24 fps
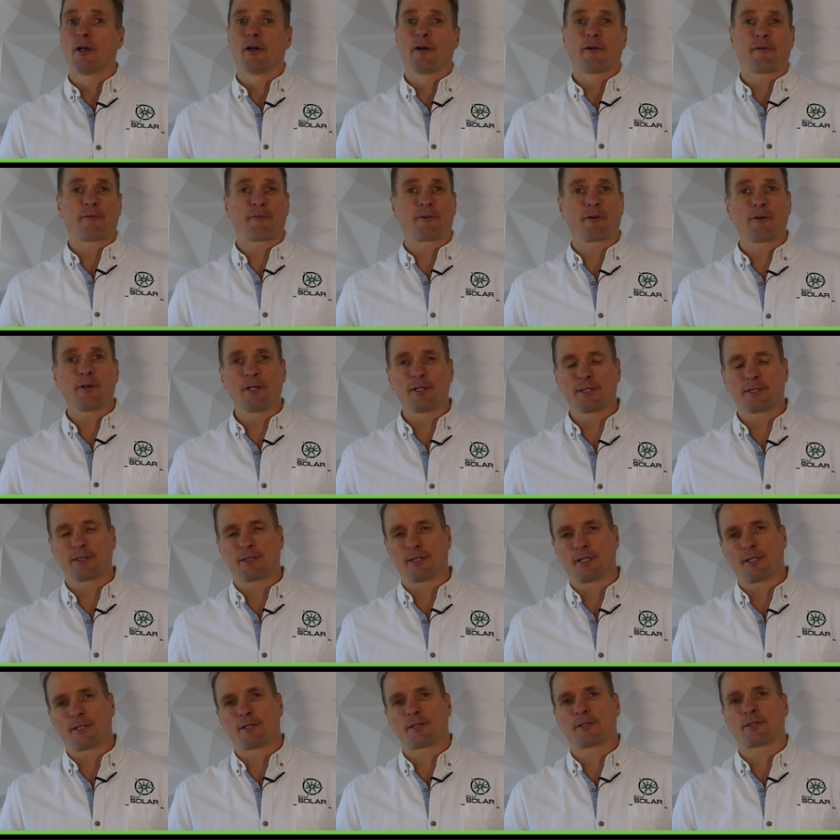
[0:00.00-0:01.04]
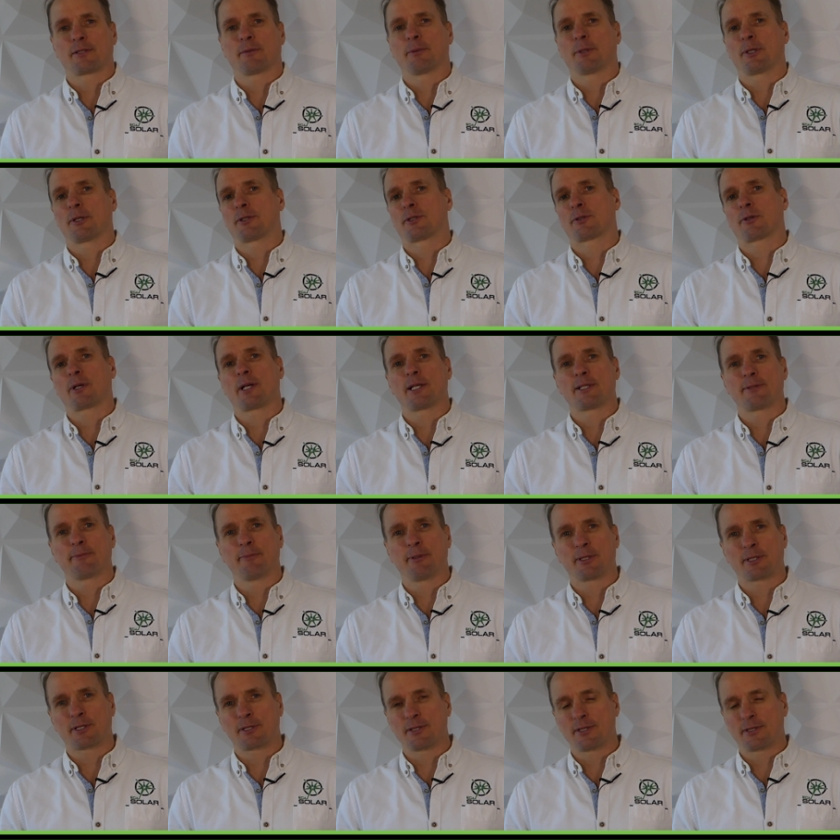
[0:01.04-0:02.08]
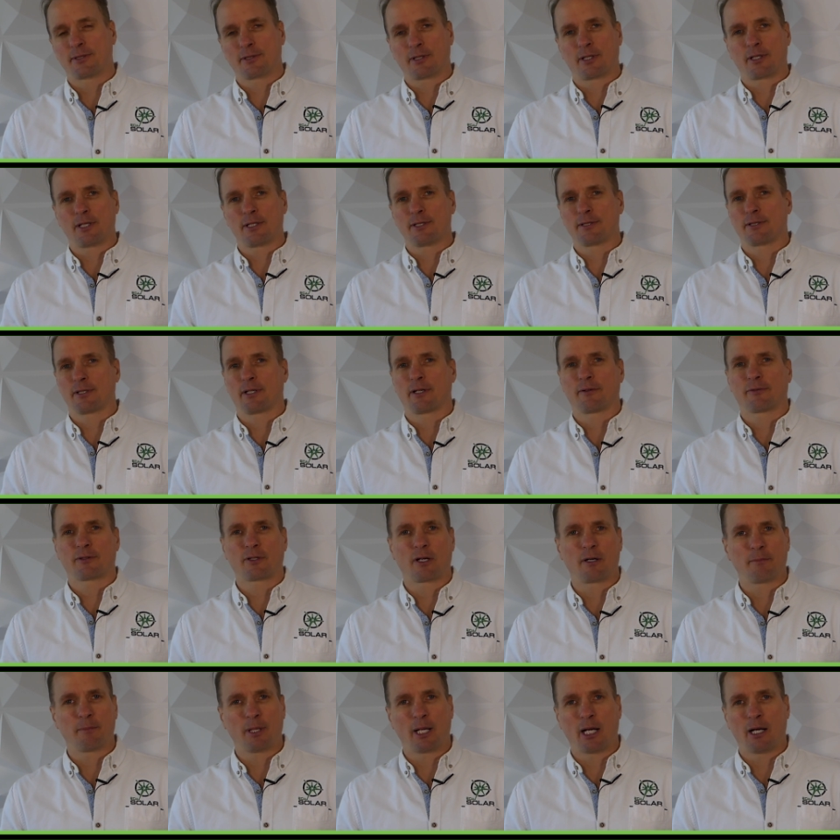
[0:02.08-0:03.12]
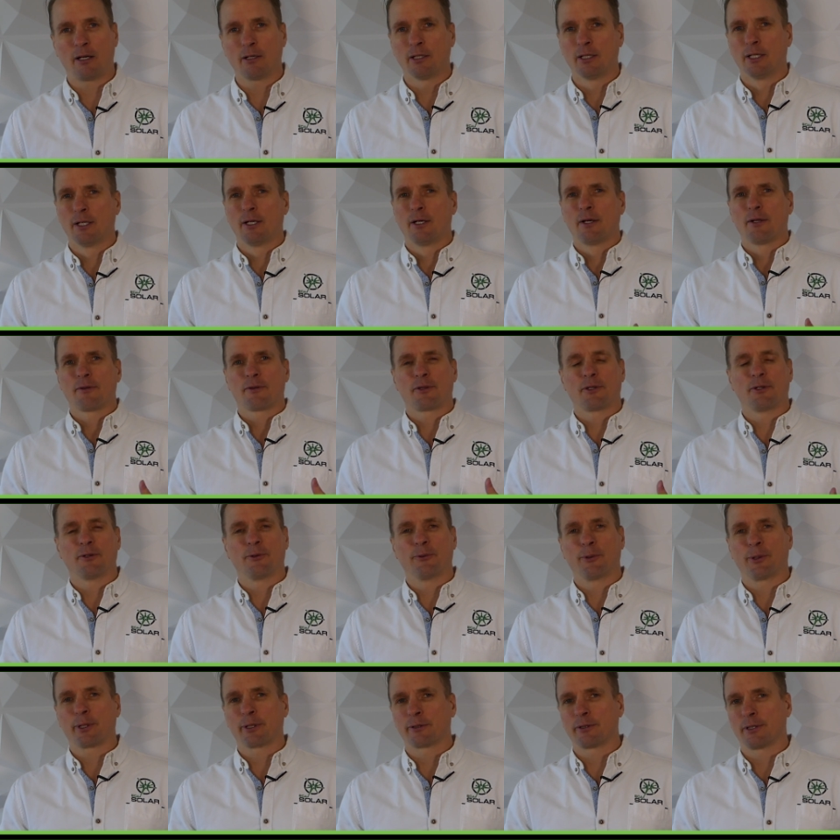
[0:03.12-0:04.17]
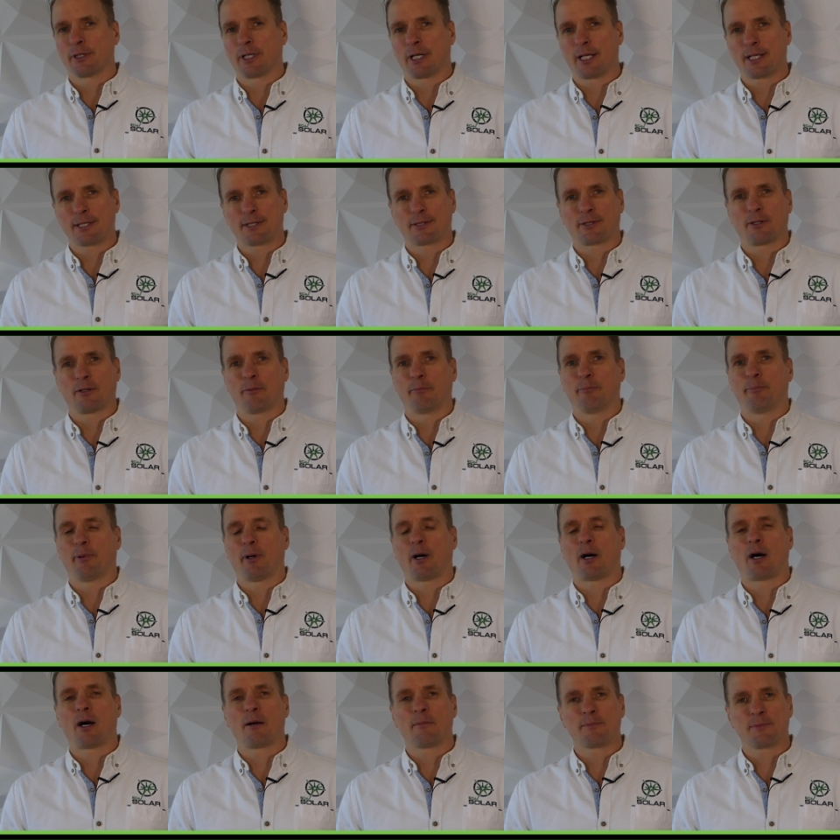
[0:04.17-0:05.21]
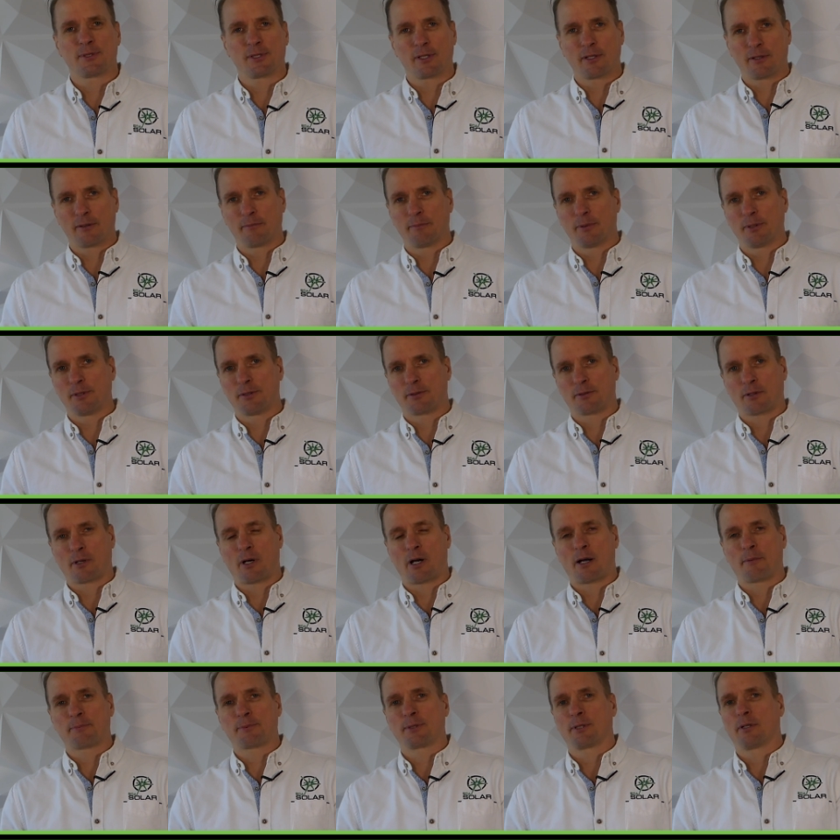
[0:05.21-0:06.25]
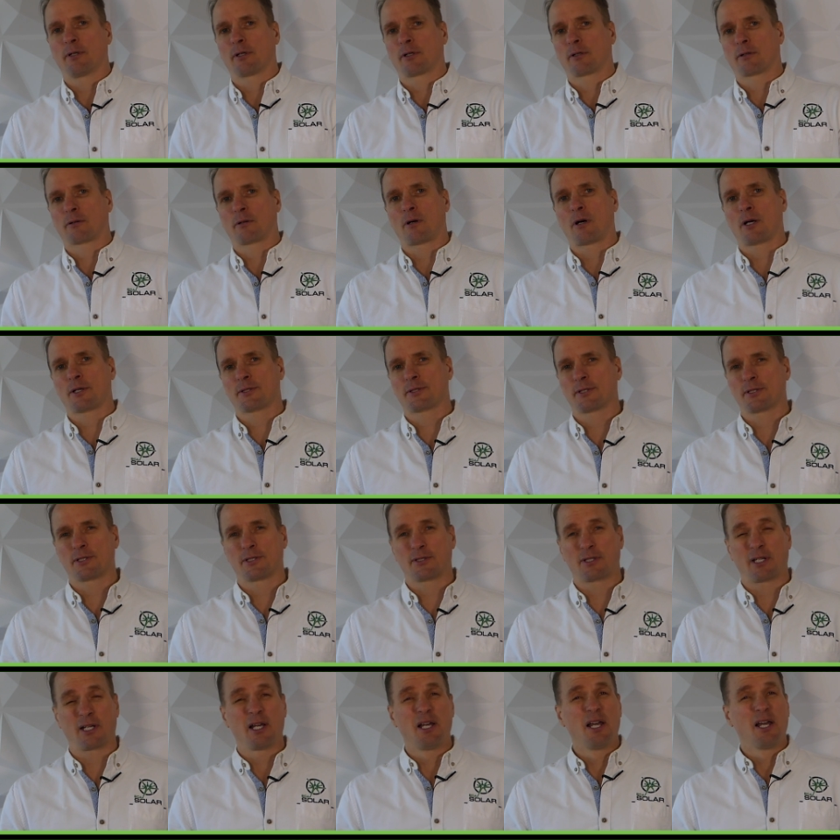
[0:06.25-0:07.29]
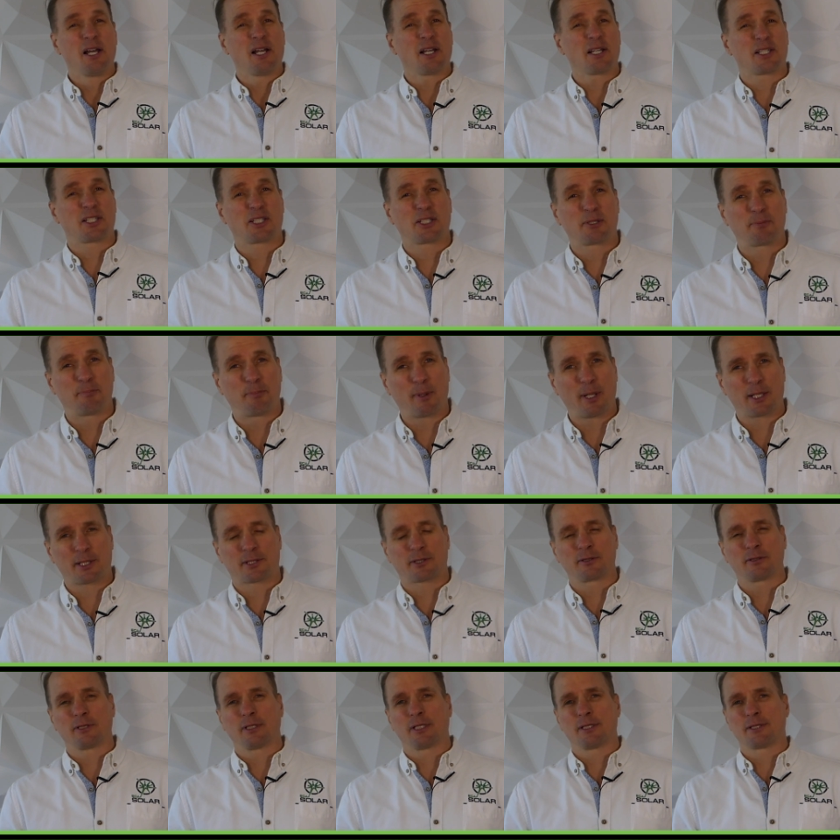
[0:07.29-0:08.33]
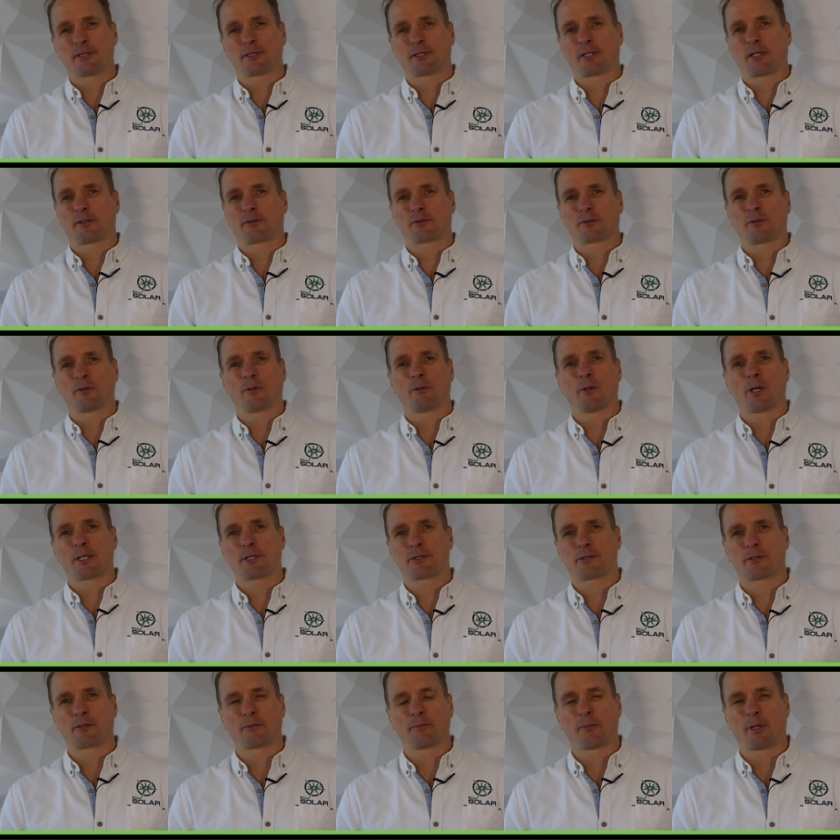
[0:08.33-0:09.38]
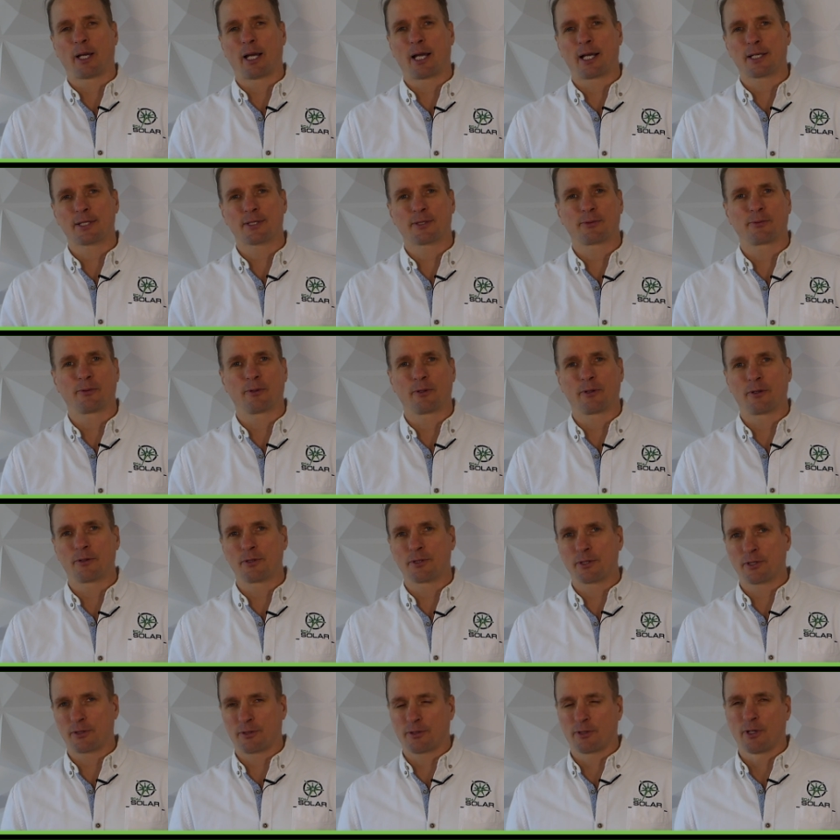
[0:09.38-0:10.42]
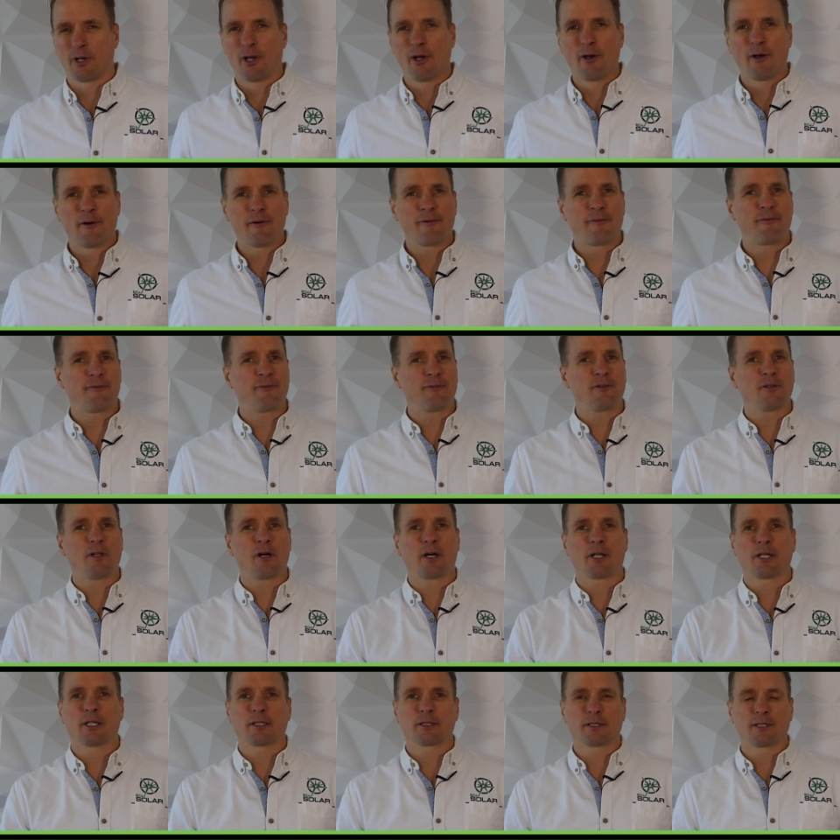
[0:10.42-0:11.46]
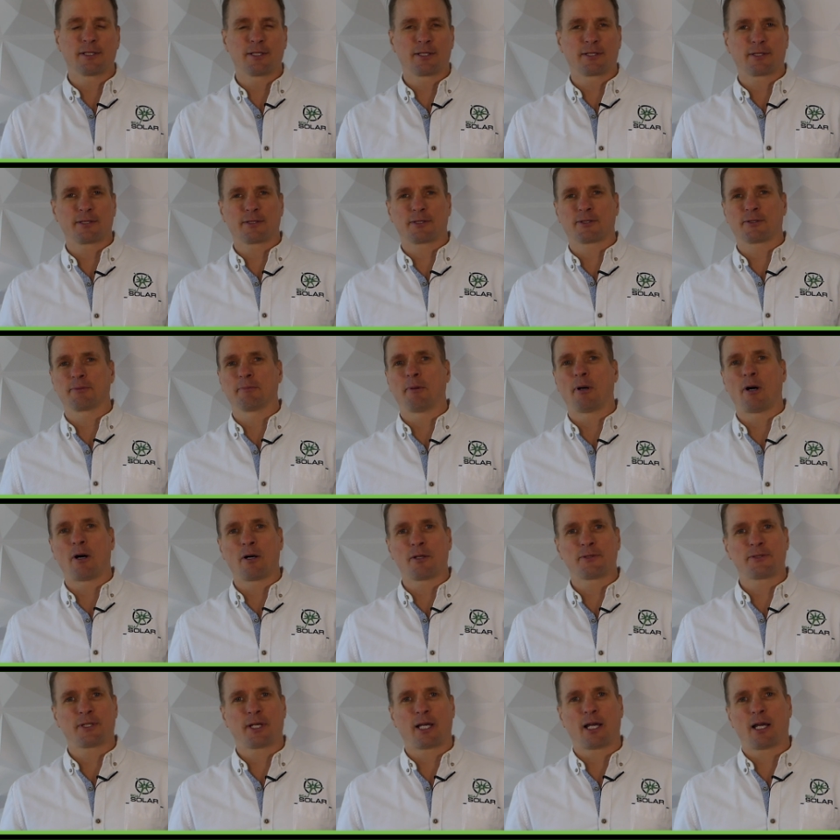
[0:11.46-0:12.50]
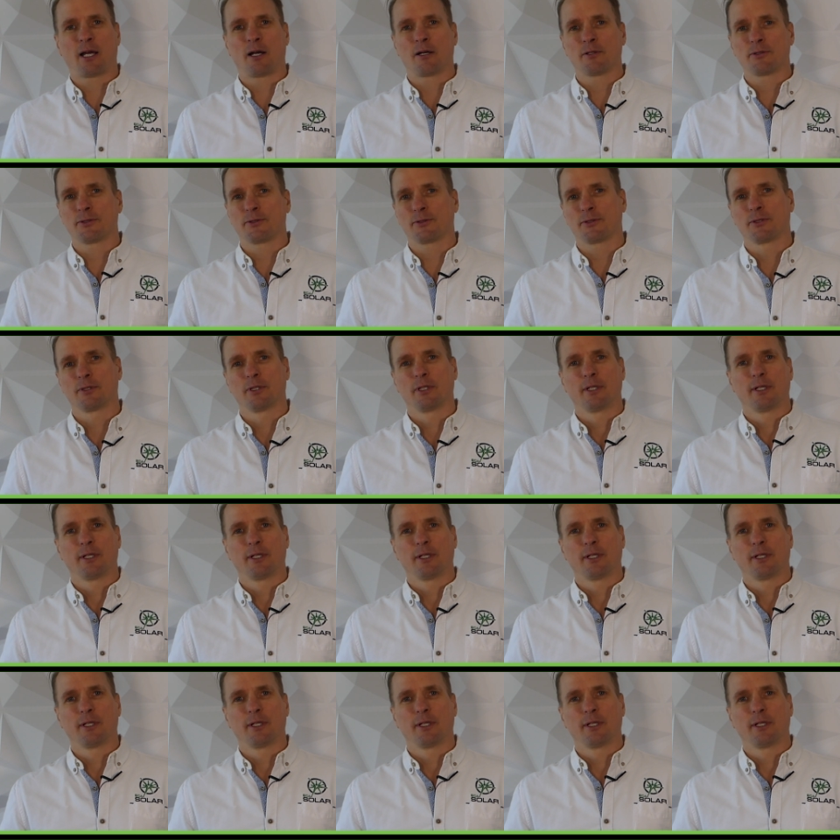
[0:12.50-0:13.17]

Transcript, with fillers: For instance, some of the transmission studies that have come out, the New England ISO bombs that have been dropped across the state, especially in central western Mass, where they're just flooding these small towns